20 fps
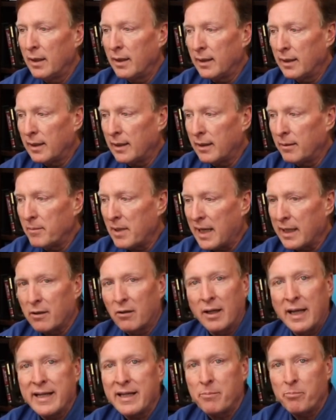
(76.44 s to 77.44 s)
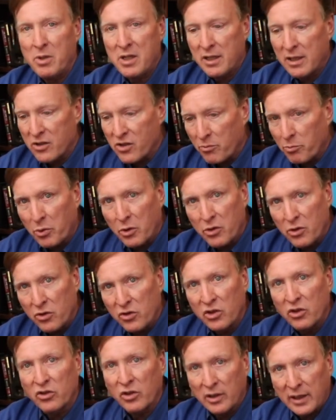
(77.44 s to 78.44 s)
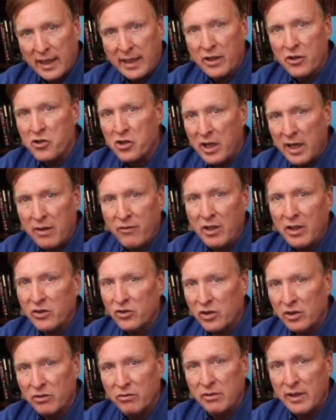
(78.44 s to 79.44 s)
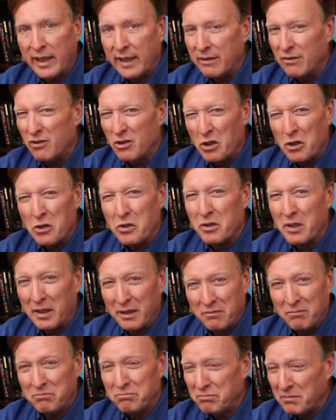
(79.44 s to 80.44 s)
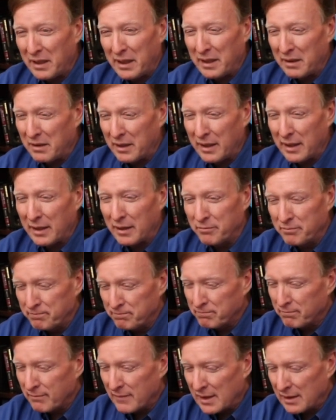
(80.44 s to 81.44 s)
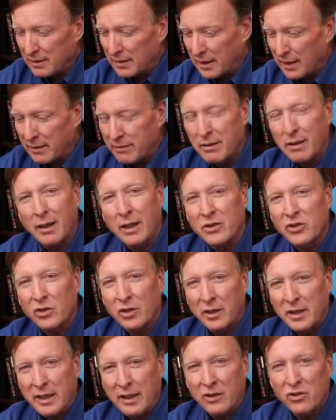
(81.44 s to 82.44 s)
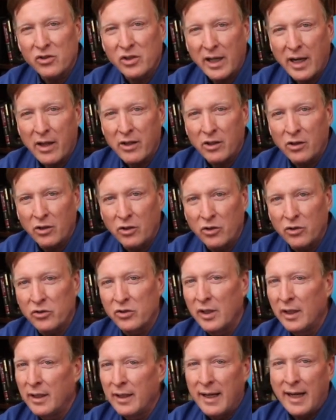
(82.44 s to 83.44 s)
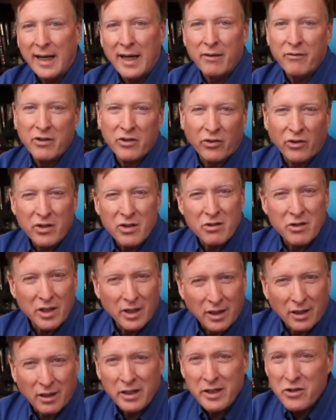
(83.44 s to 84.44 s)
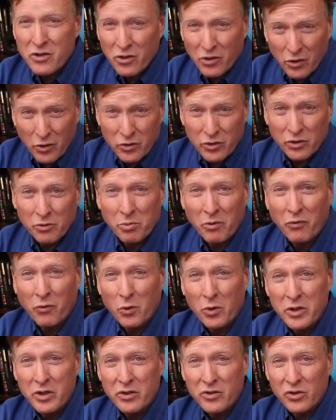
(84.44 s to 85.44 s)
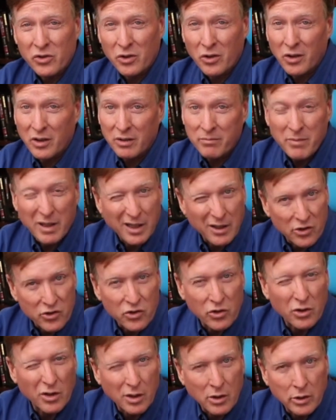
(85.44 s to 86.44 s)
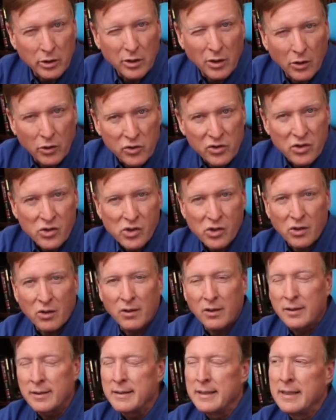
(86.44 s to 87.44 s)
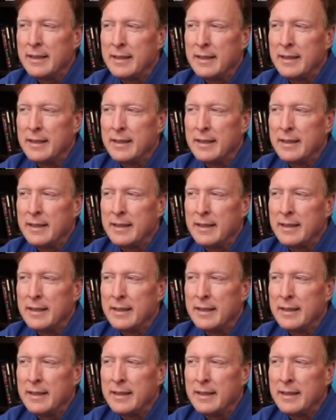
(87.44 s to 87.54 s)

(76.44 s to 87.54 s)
I don't like it because it produces a lot of shavings and dirt and dust on the inside of the hose. Obviously, you're going to clean your hoses before you install them because you're a good hose installer.